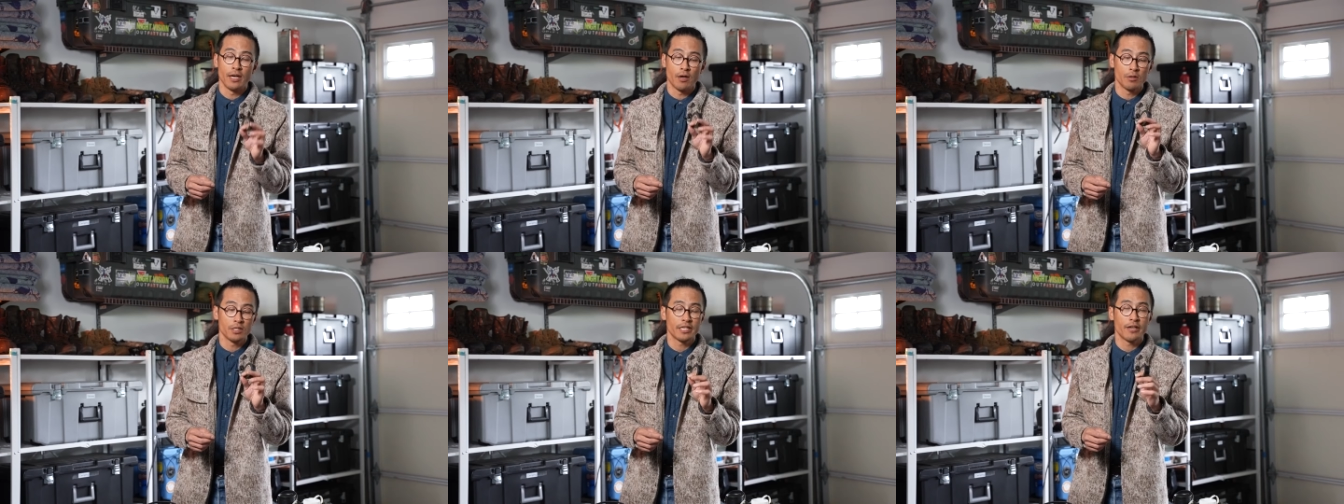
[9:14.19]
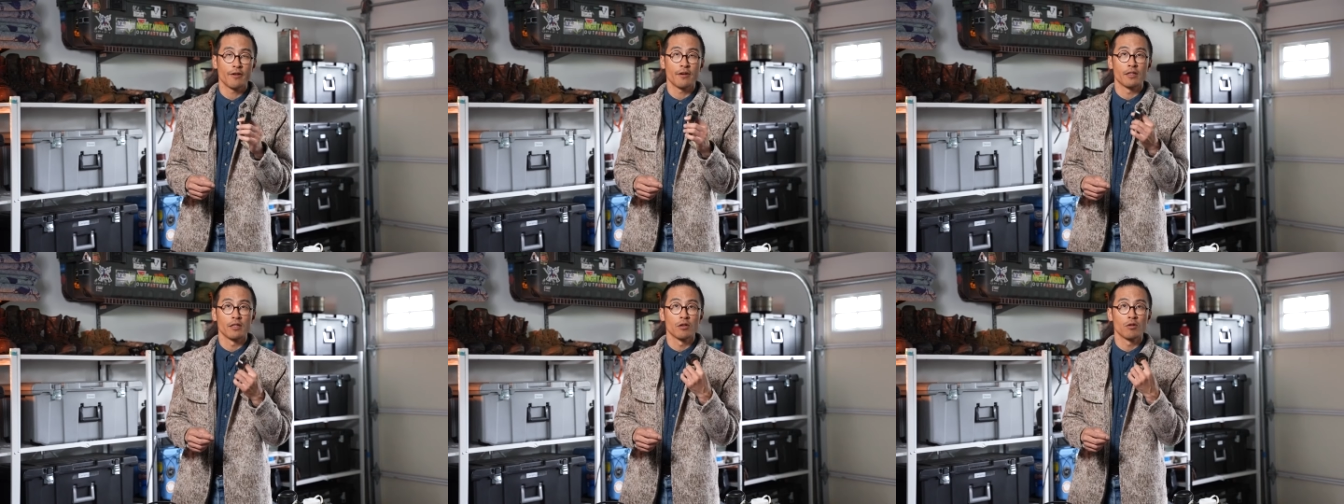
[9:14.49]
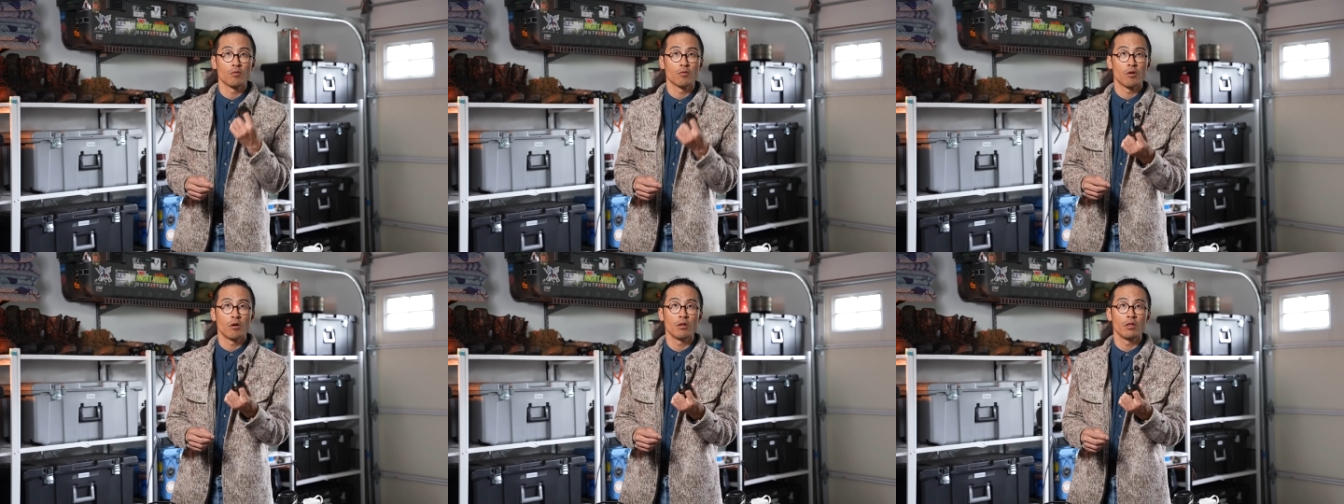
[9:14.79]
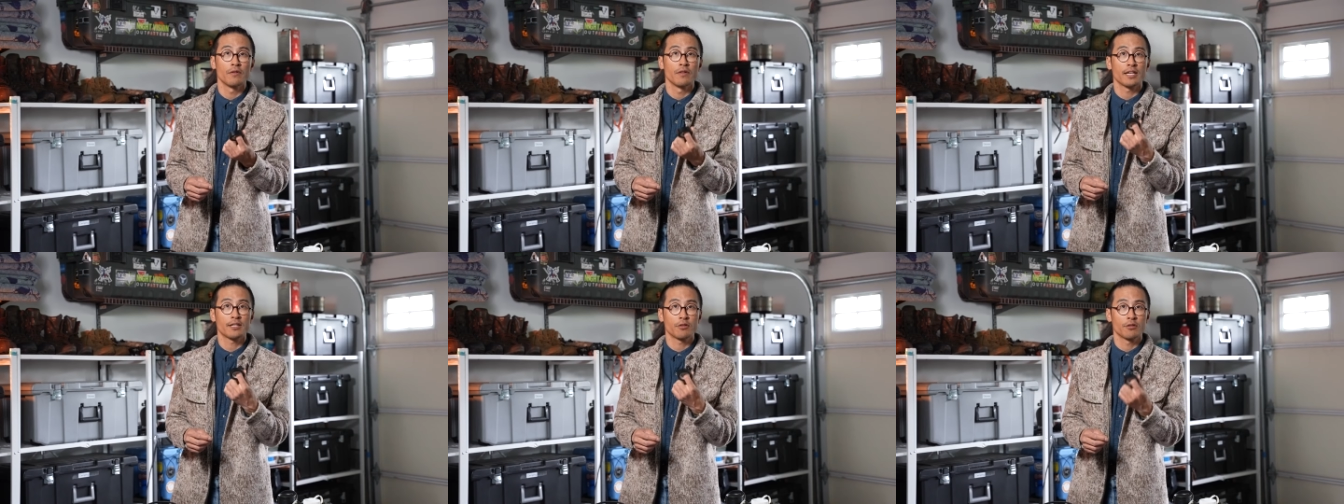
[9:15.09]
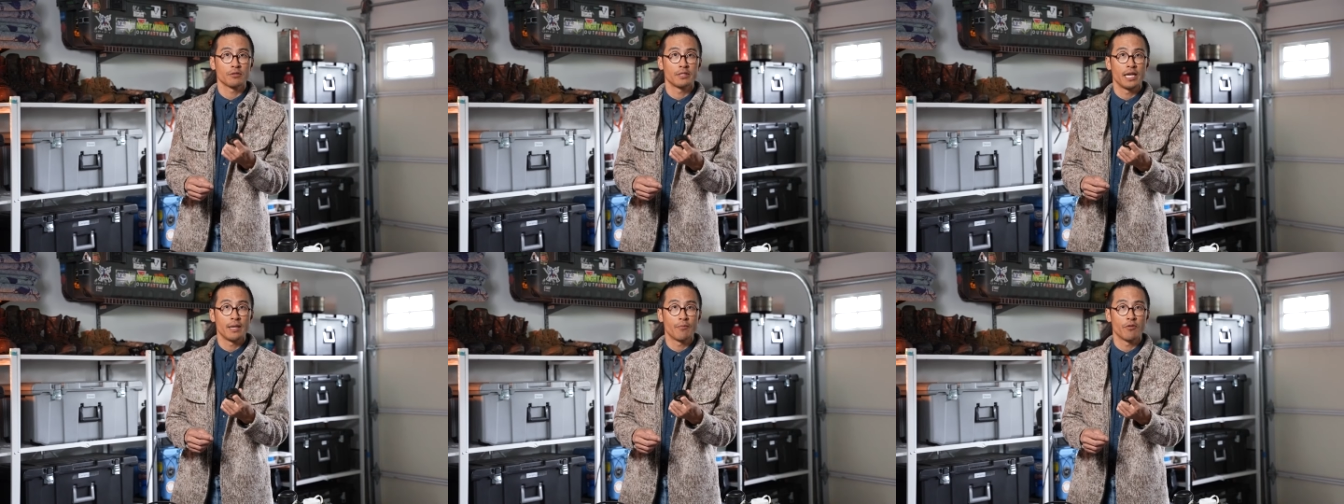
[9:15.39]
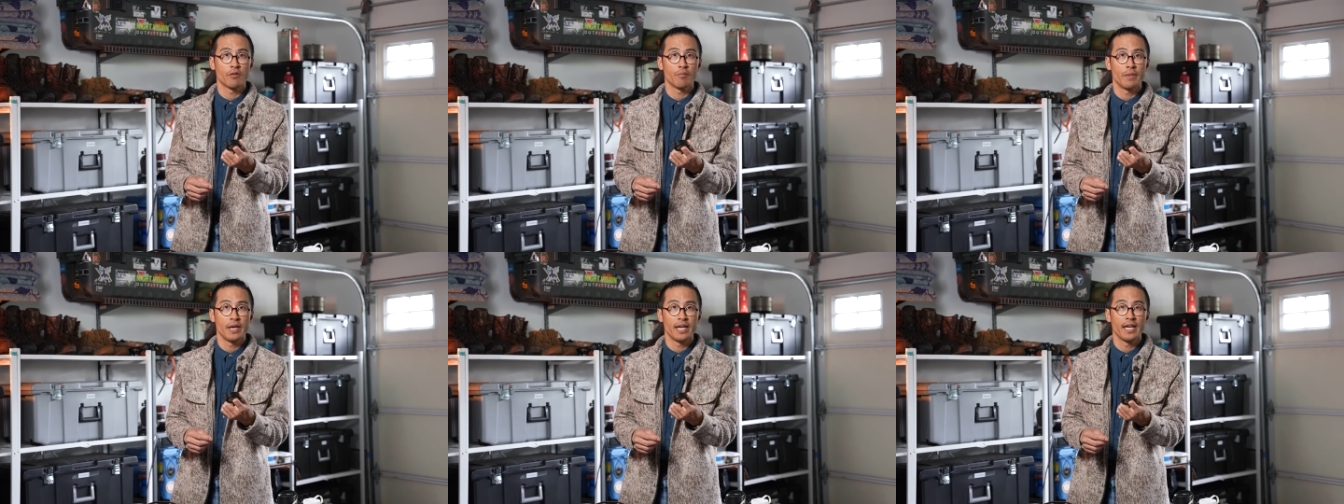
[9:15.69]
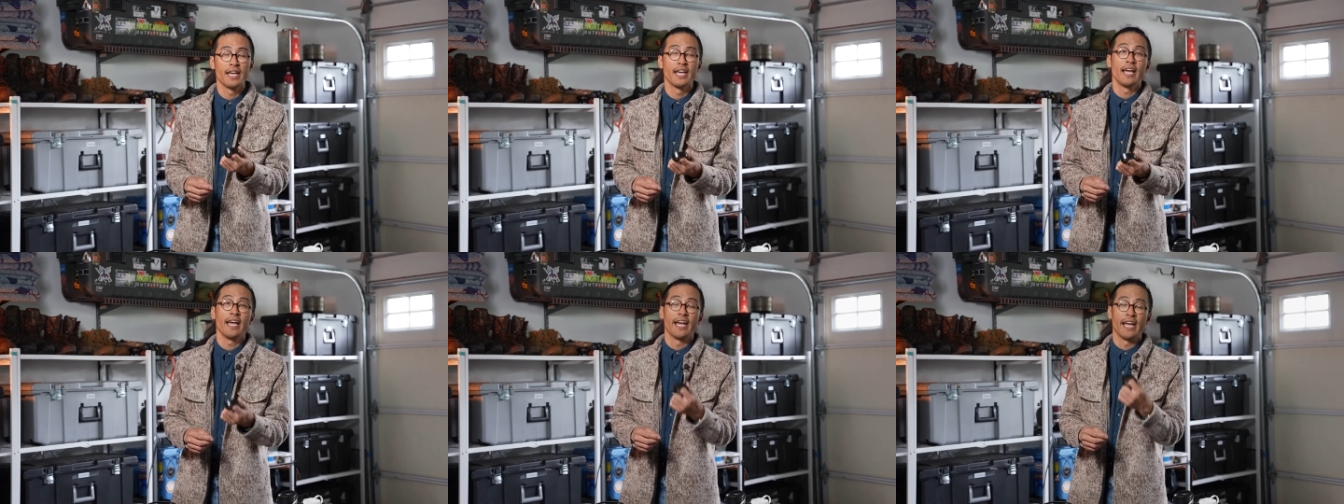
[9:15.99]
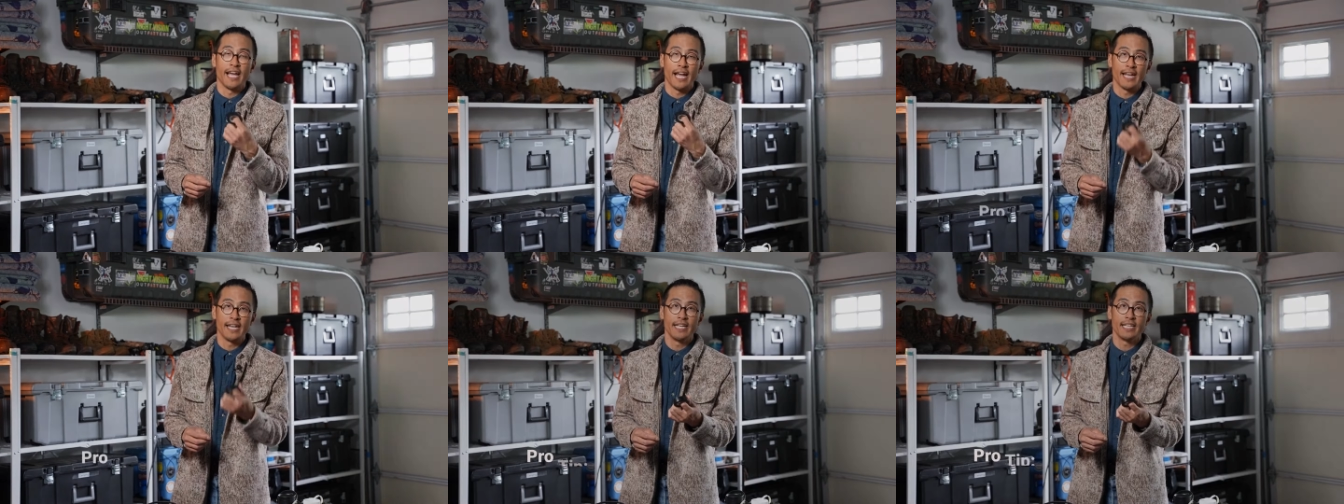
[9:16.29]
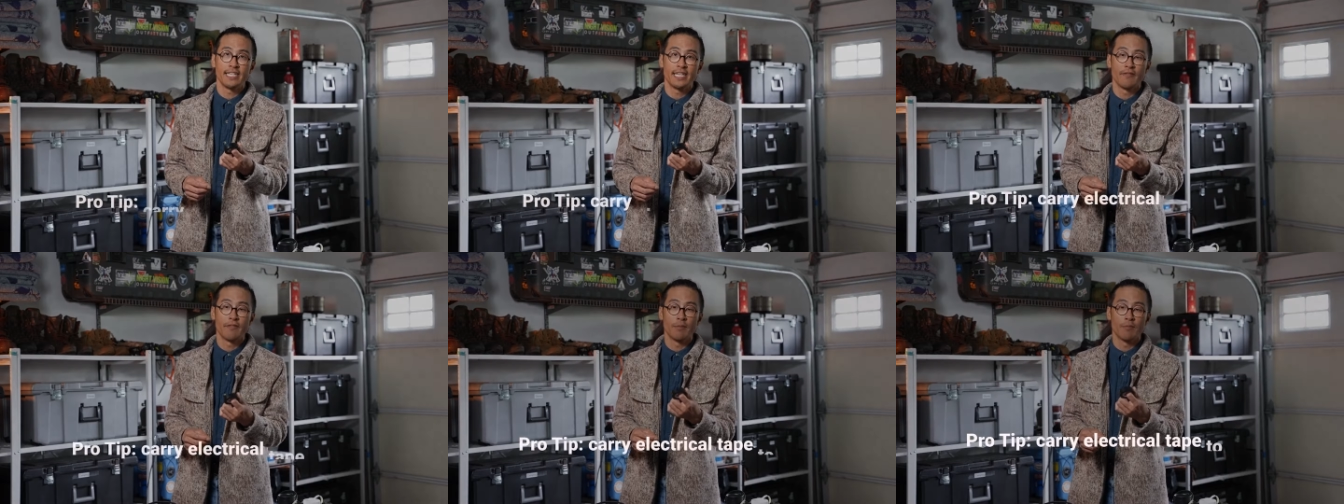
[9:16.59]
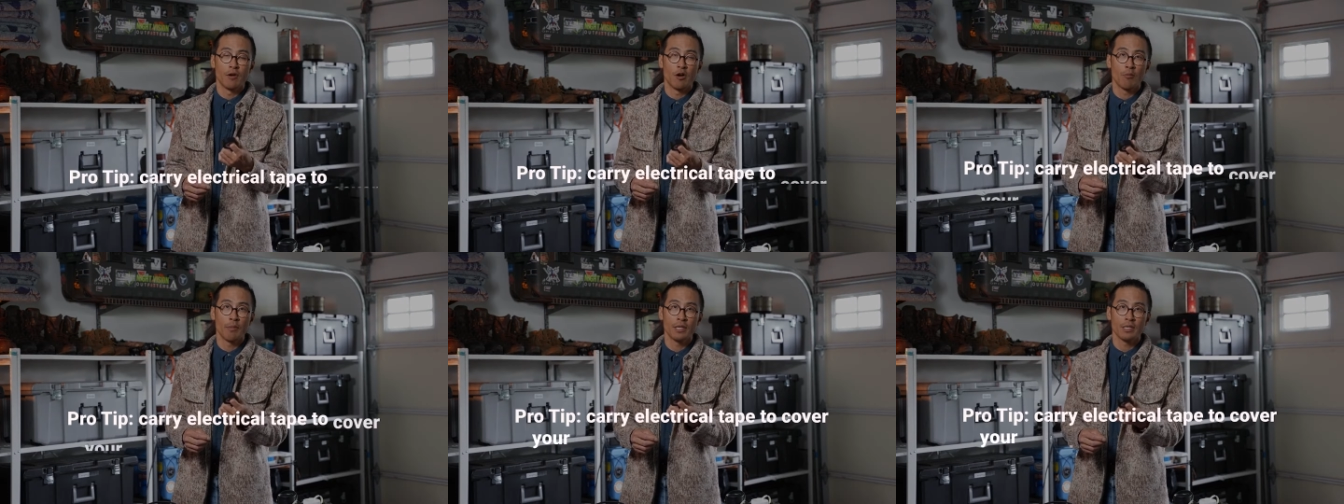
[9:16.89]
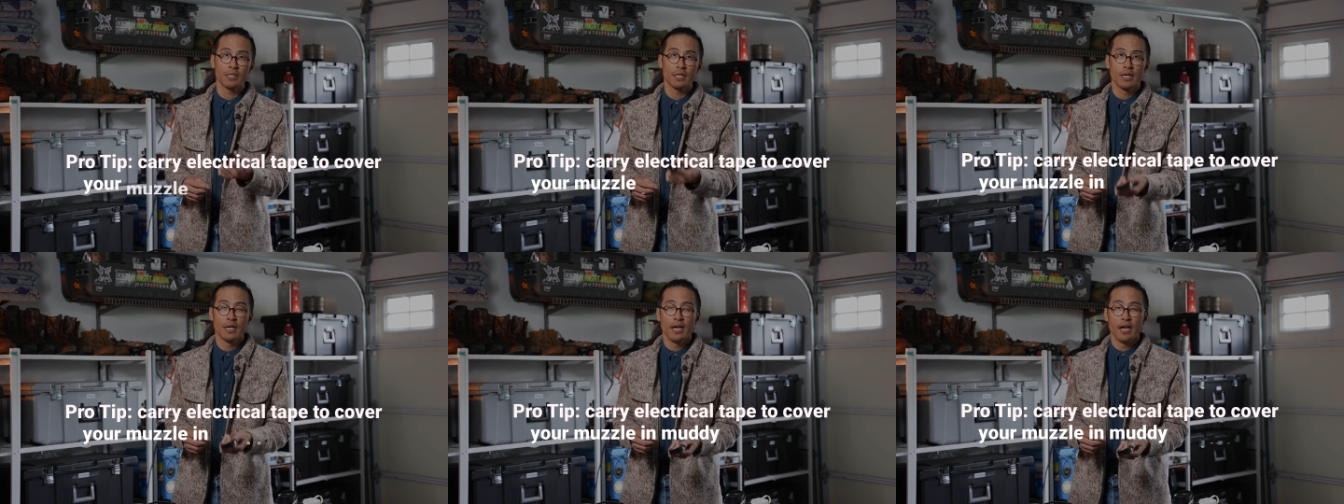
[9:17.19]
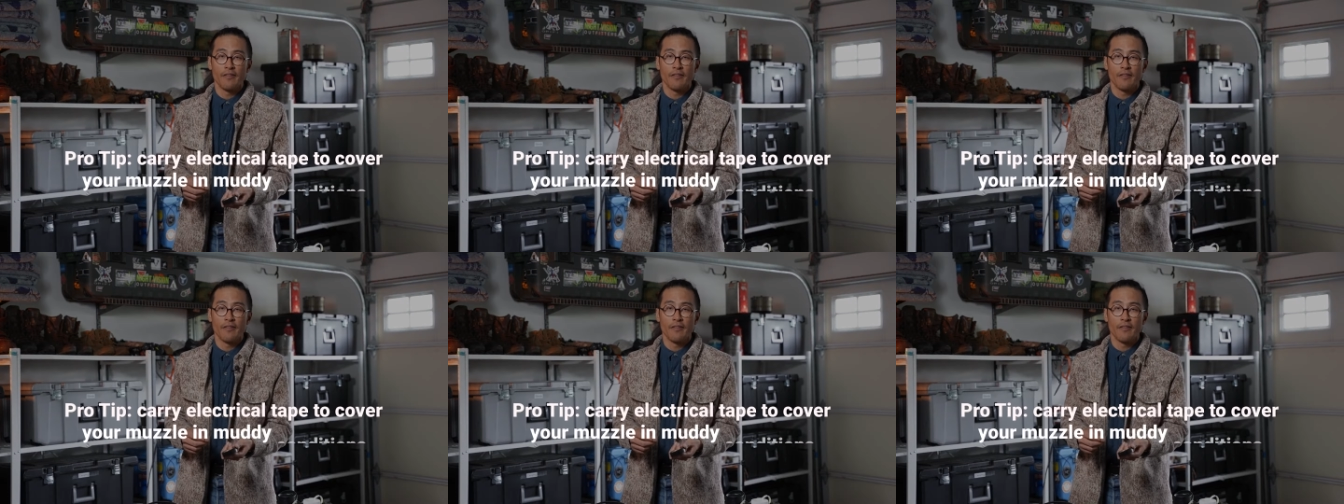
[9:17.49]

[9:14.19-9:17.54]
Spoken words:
I always carry a little roll of electrical tape with me at any given moment.